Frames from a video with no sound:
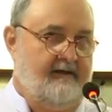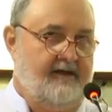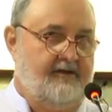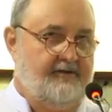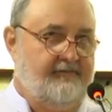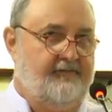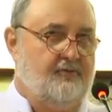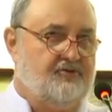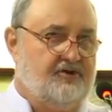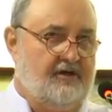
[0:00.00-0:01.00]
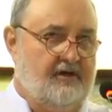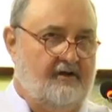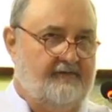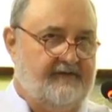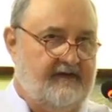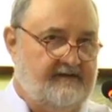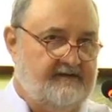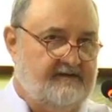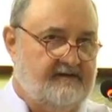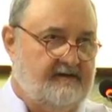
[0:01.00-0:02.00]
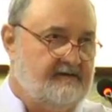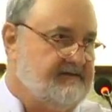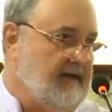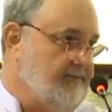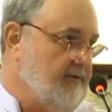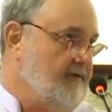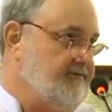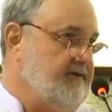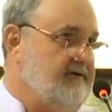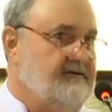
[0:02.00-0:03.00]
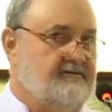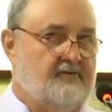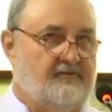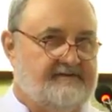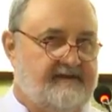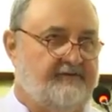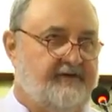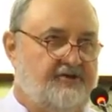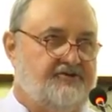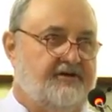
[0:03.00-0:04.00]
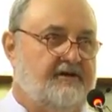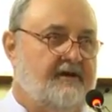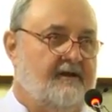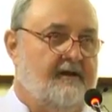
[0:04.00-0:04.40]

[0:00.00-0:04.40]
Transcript: in the future of the Indian subcontinent or South Asia,